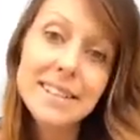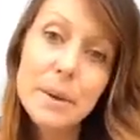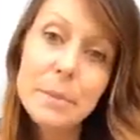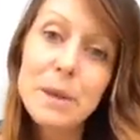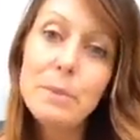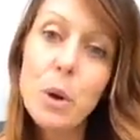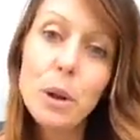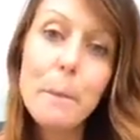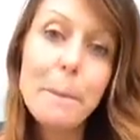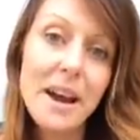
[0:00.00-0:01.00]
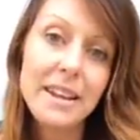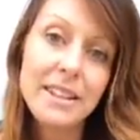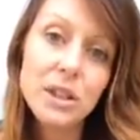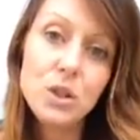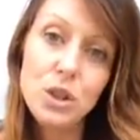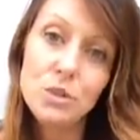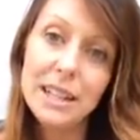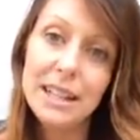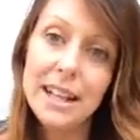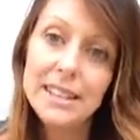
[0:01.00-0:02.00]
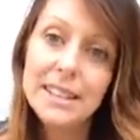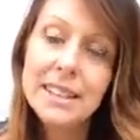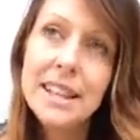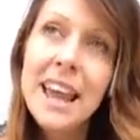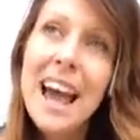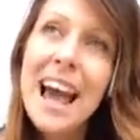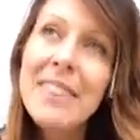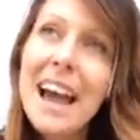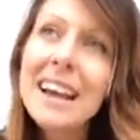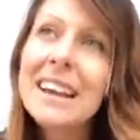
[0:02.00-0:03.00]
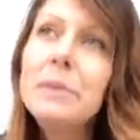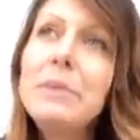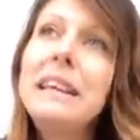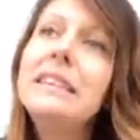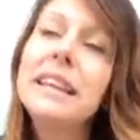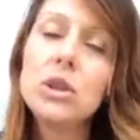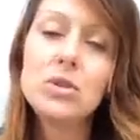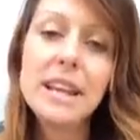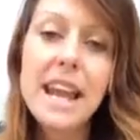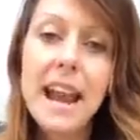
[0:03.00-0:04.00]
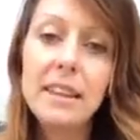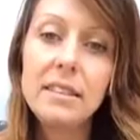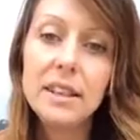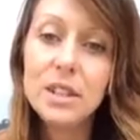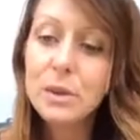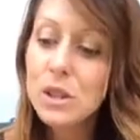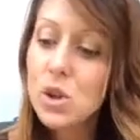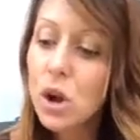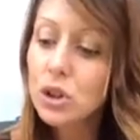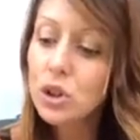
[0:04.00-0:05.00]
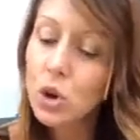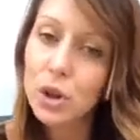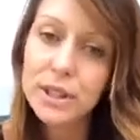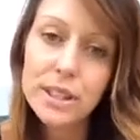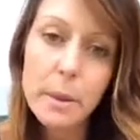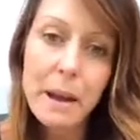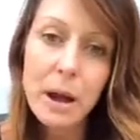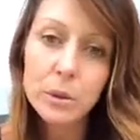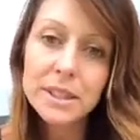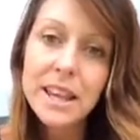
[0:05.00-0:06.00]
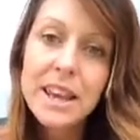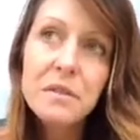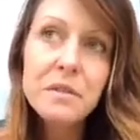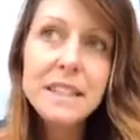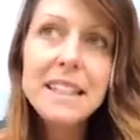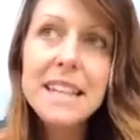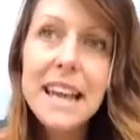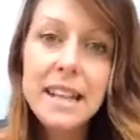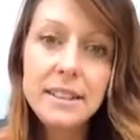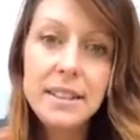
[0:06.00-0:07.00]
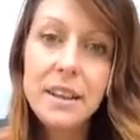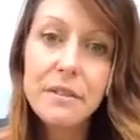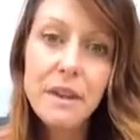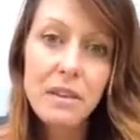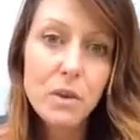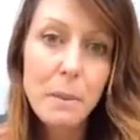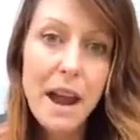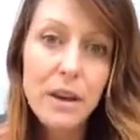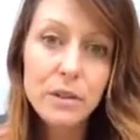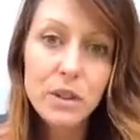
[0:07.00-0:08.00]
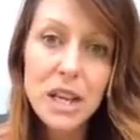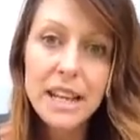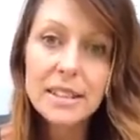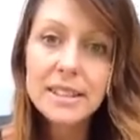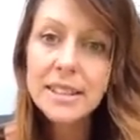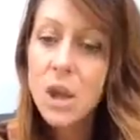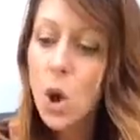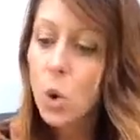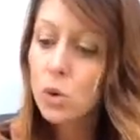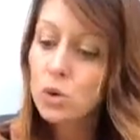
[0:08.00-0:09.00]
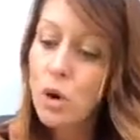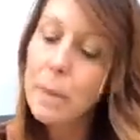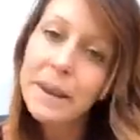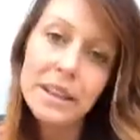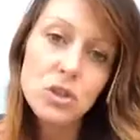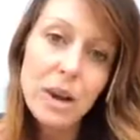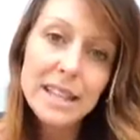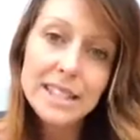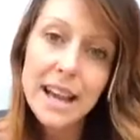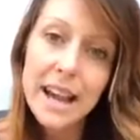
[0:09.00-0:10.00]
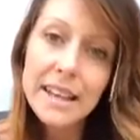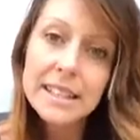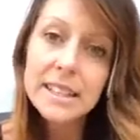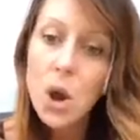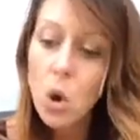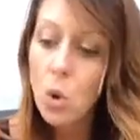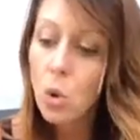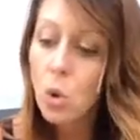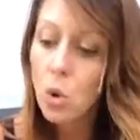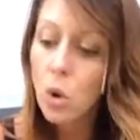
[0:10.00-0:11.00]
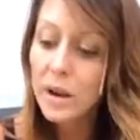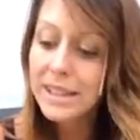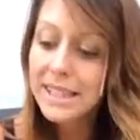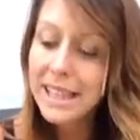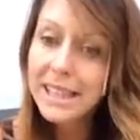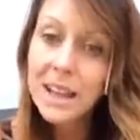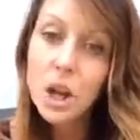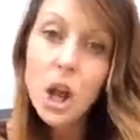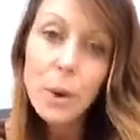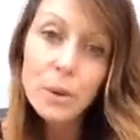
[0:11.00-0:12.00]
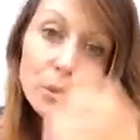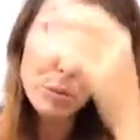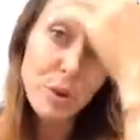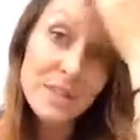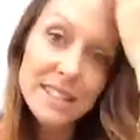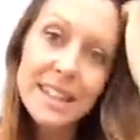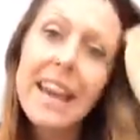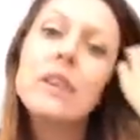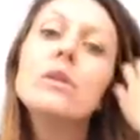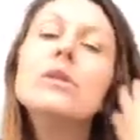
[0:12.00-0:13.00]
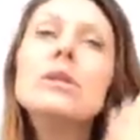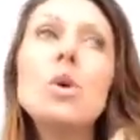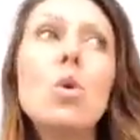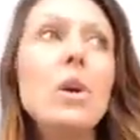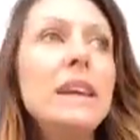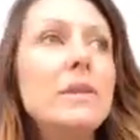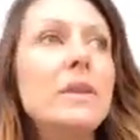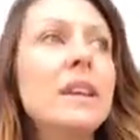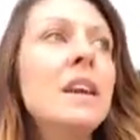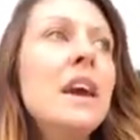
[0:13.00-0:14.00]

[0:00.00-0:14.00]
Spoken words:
that people might do the cleanse. And that can be literally anything. So it's not just about fitting into your favourite pair of jeans or dropping a dress size or seeing a lower number on the scales or even